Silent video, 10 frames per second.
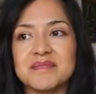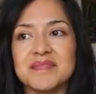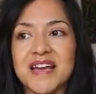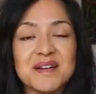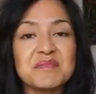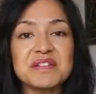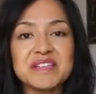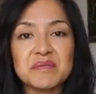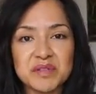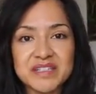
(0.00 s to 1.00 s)
I'm
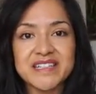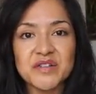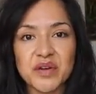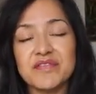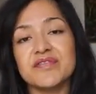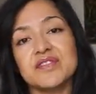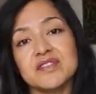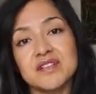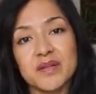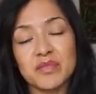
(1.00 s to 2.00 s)
really grateful.
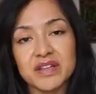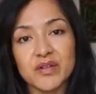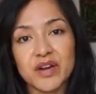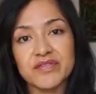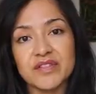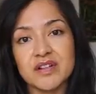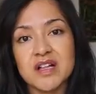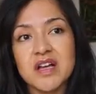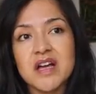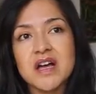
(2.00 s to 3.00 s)
I'm really
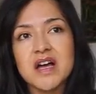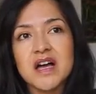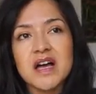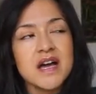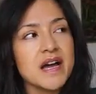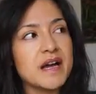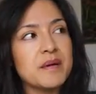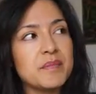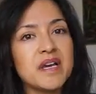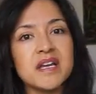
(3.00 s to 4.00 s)
grateful.
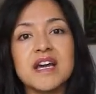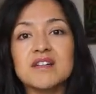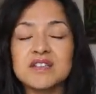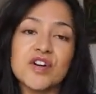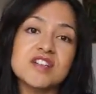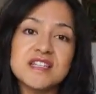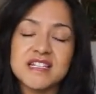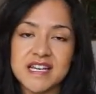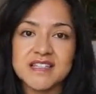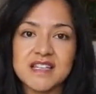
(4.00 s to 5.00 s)
Now, as far as the
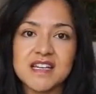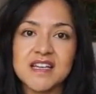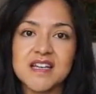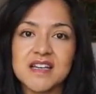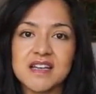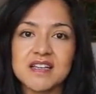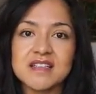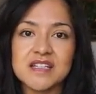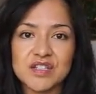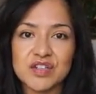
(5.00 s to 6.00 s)
dancing
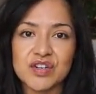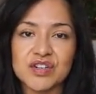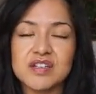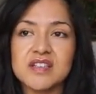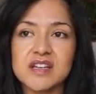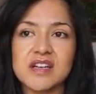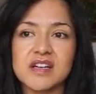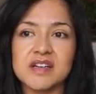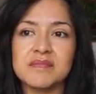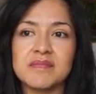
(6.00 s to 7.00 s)
is concerned,
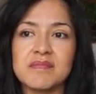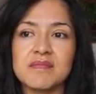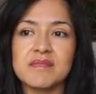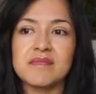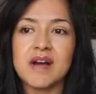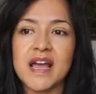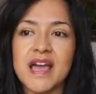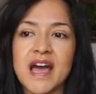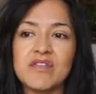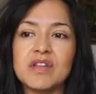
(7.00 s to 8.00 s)
I
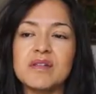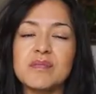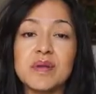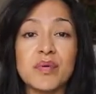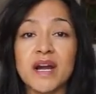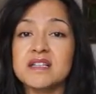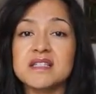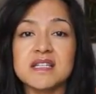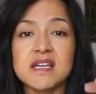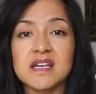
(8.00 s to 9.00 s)
haven't been
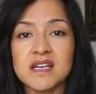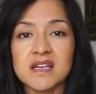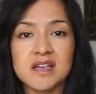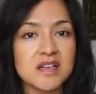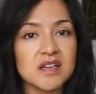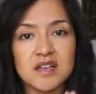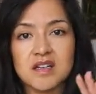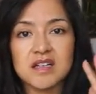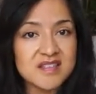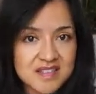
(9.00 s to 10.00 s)

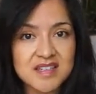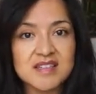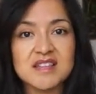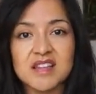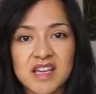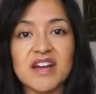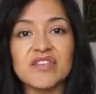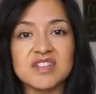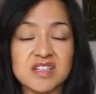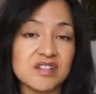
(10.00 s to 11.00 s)
practicing consistently
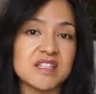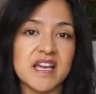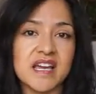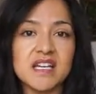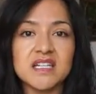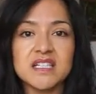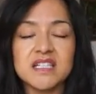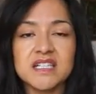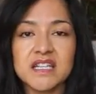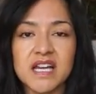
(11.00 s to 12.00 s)
every single day
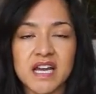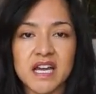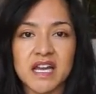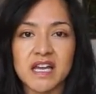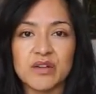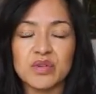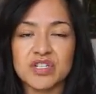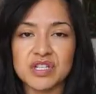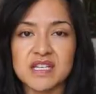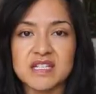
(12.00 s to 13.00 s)
like I had
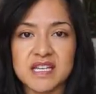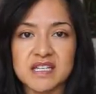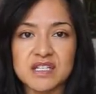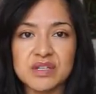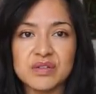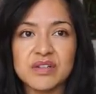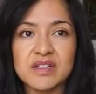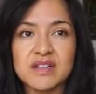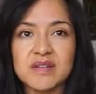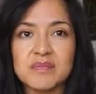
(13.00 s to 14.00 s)
originally intended to,
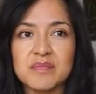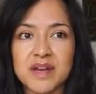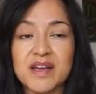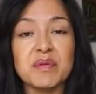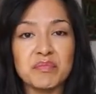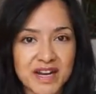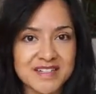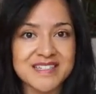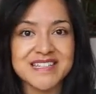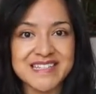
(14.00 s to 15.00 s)
but I've been
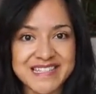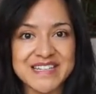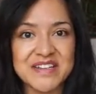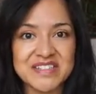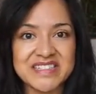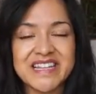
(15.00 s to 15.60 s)
practicing still.